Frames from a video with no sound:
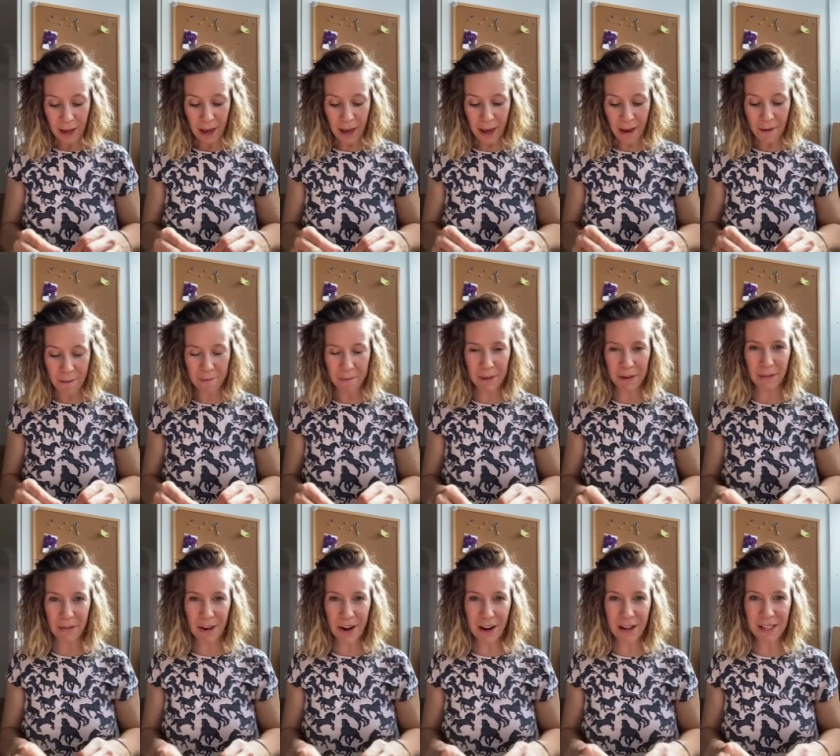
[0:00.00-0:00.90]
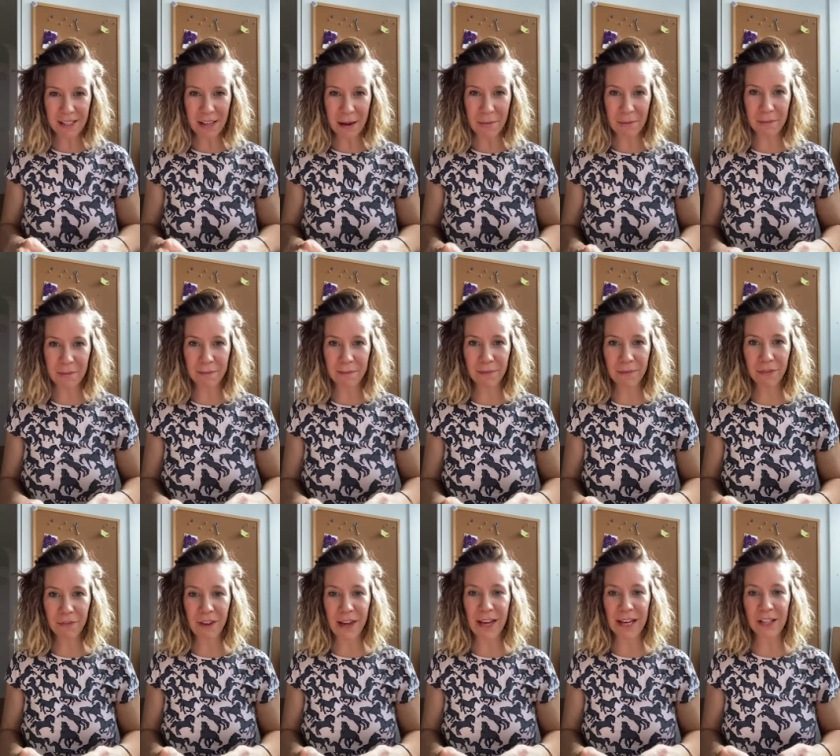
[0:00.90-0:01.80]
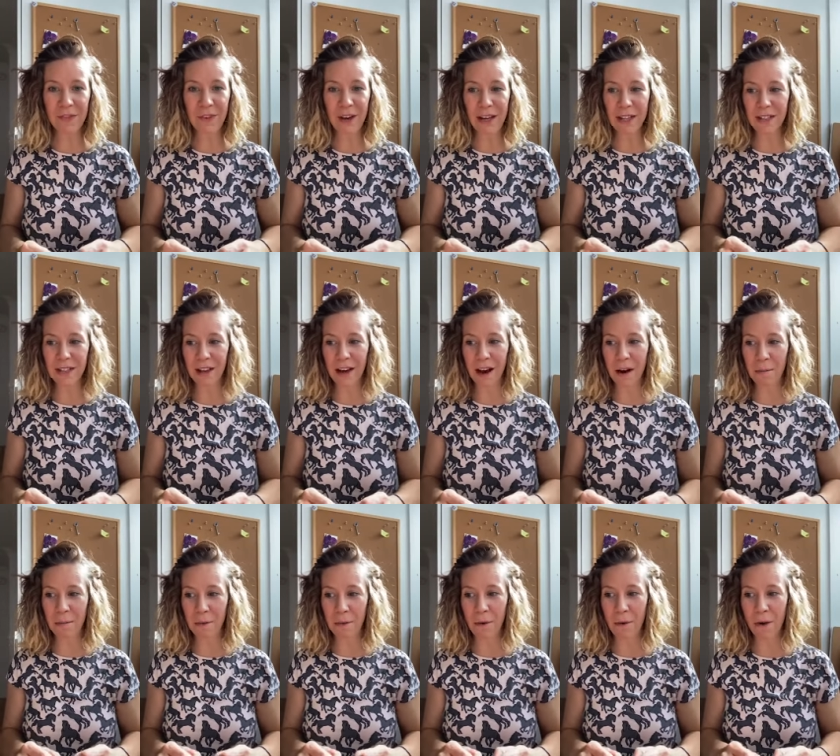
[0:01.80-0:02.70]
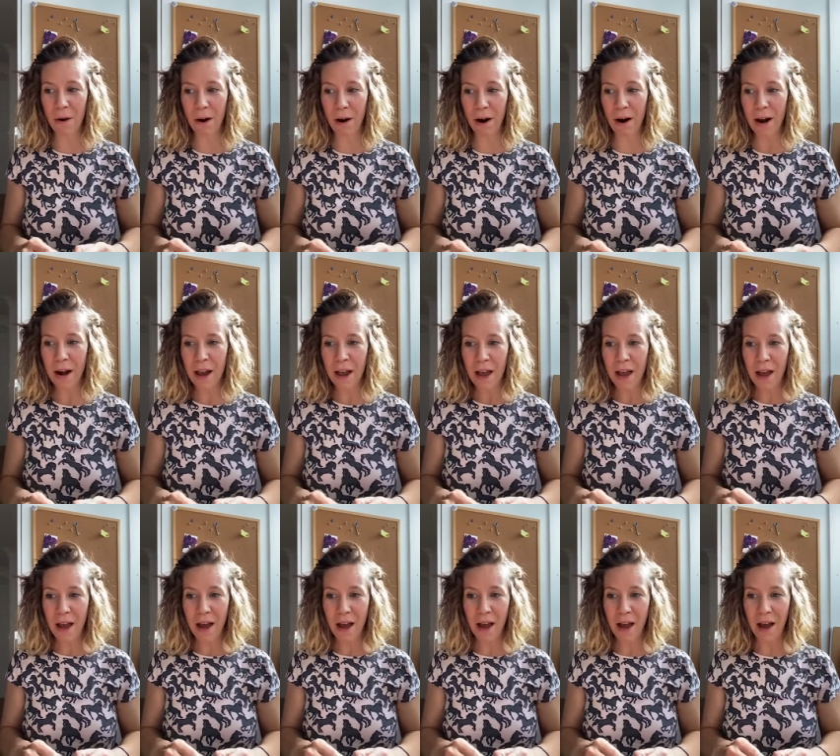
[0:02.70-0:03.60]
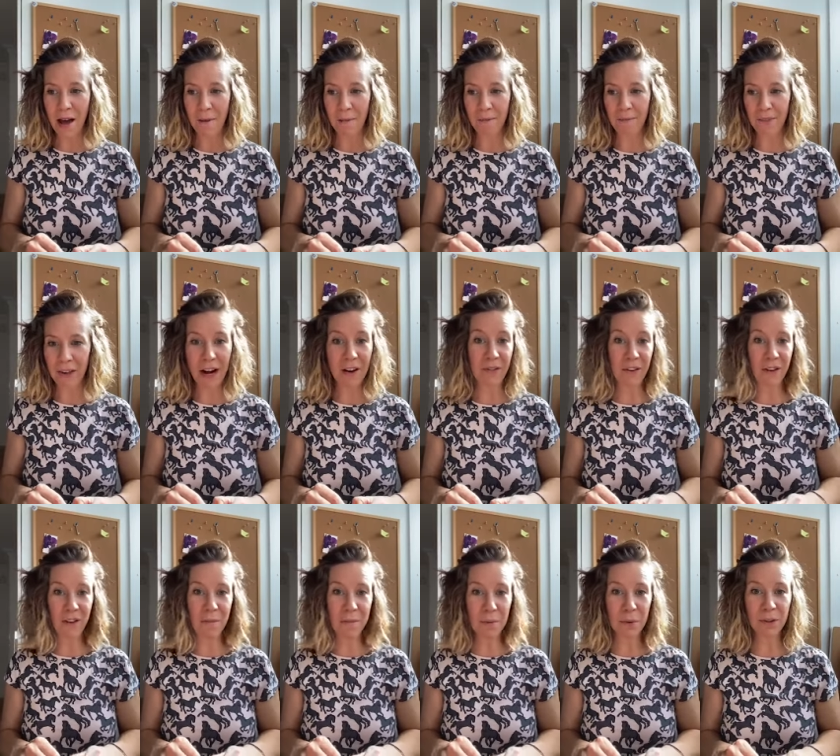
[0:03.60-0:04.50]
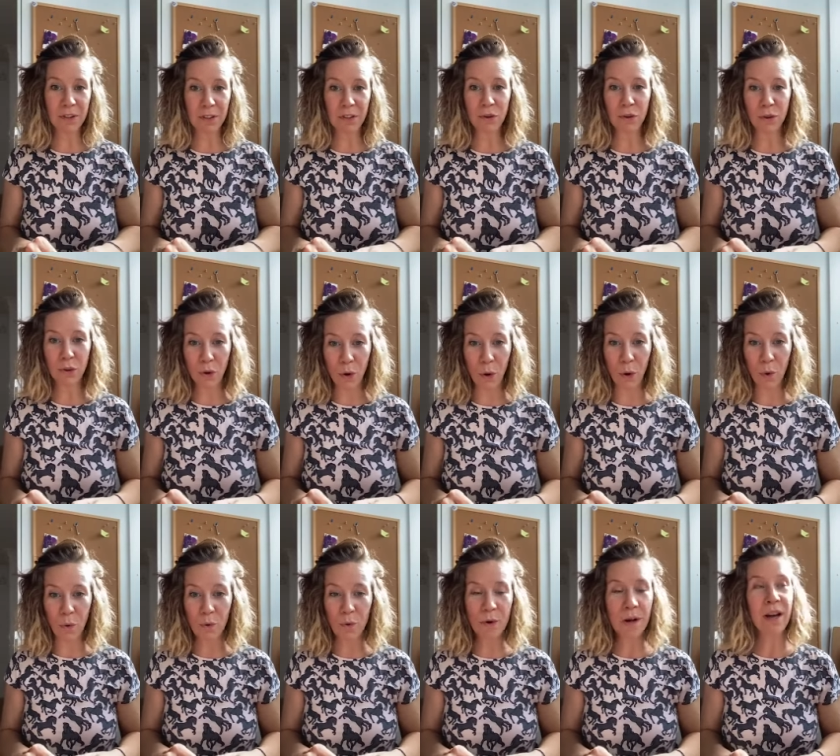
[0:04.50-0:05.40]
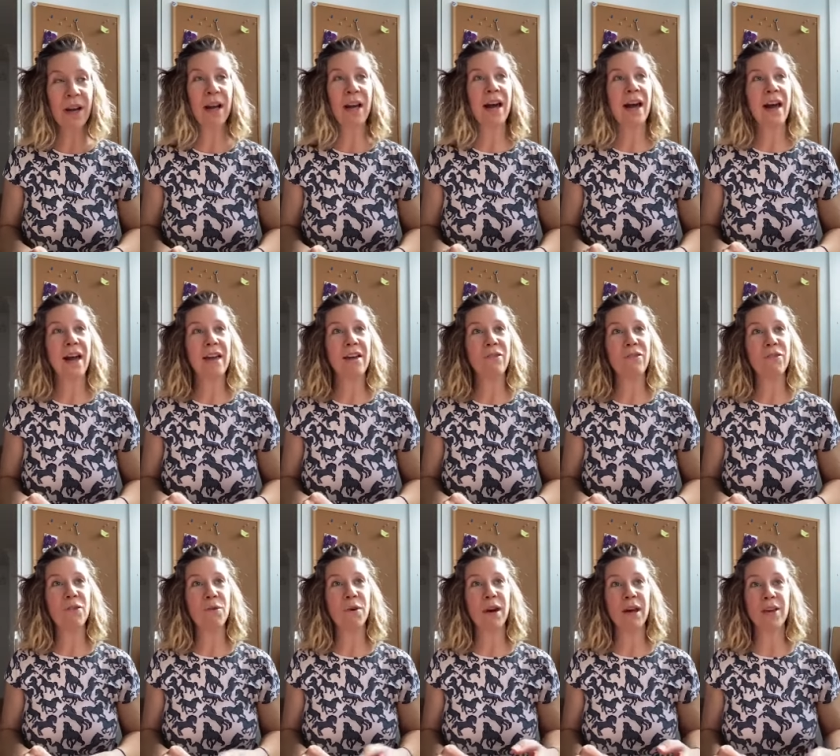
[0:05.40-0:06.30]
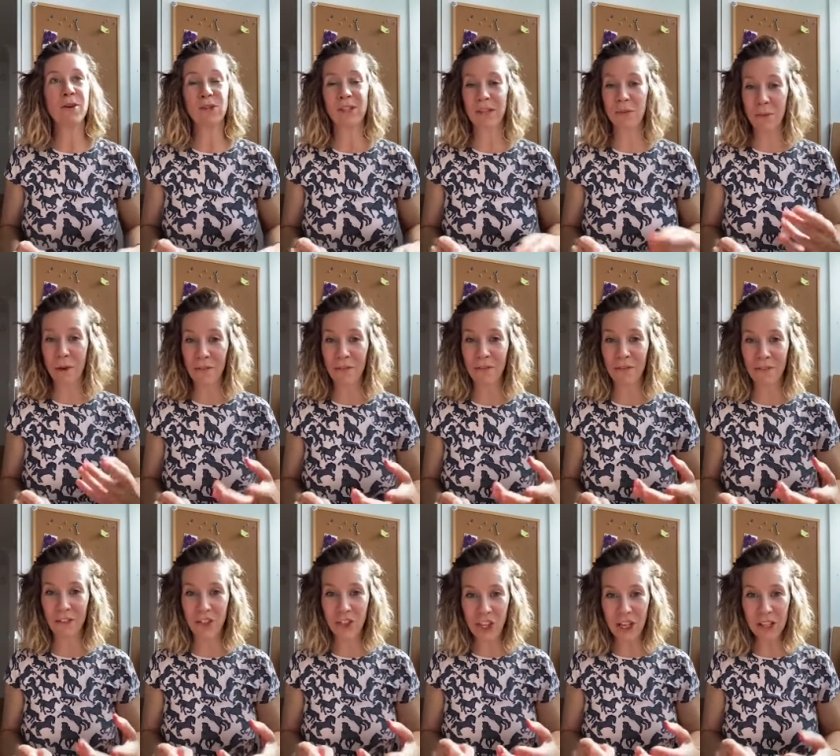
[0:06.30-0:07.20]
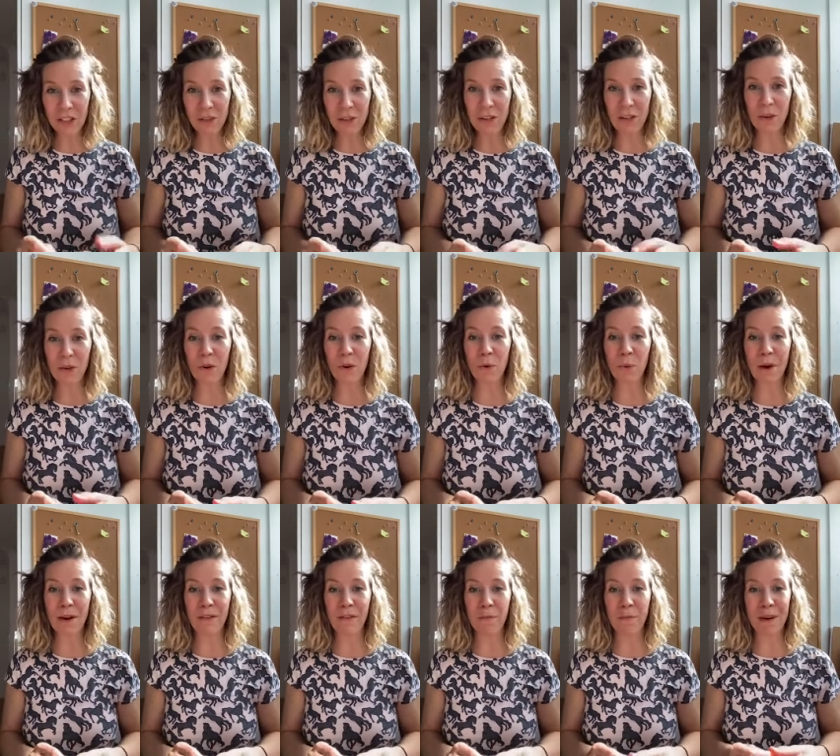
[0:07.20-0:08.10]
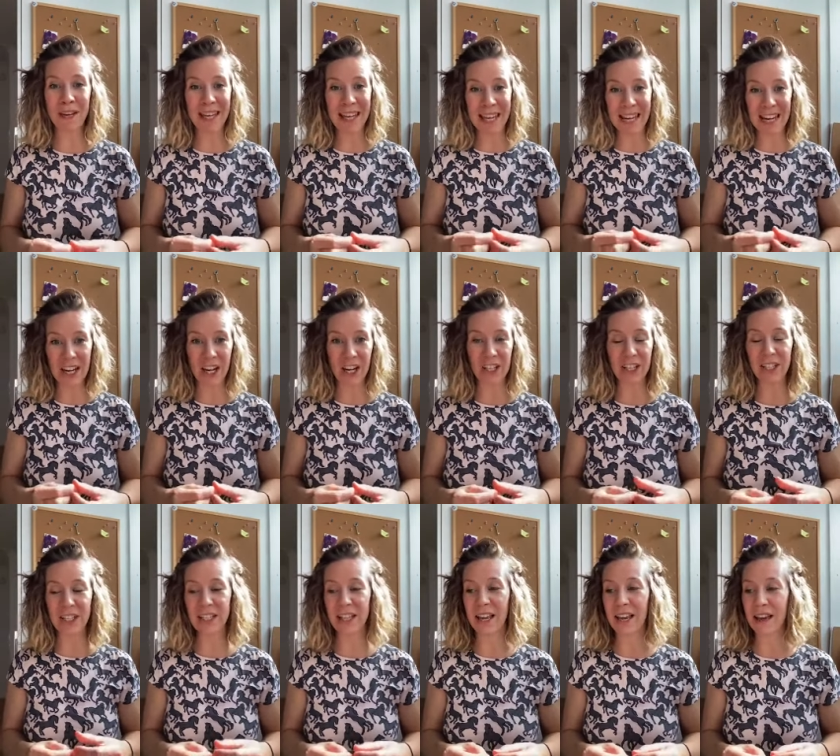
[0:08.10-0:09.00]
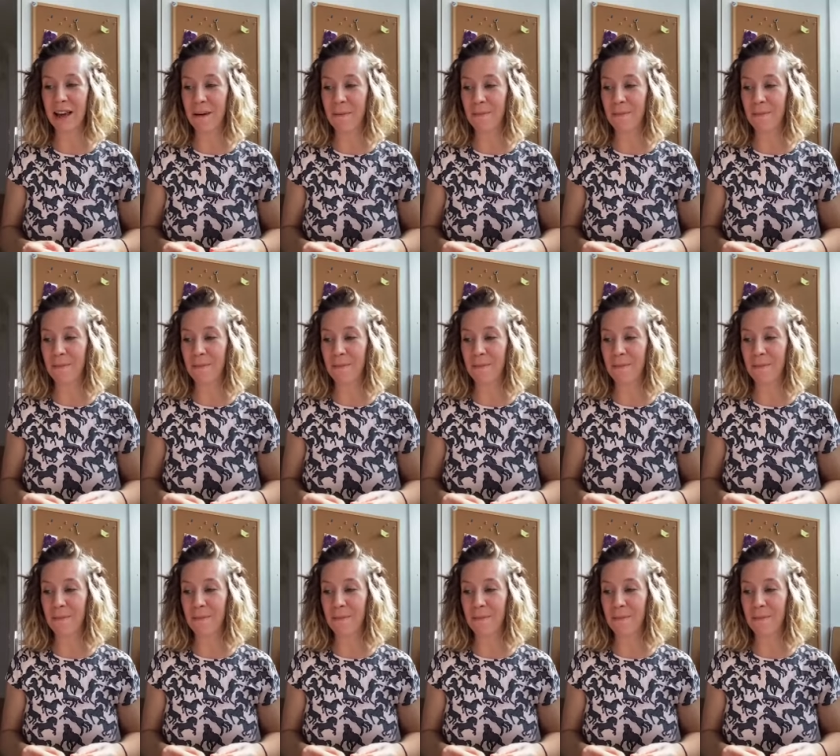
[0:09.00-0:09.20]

But there are some things that are more that are very important to know if you want to use it with children or with beginners,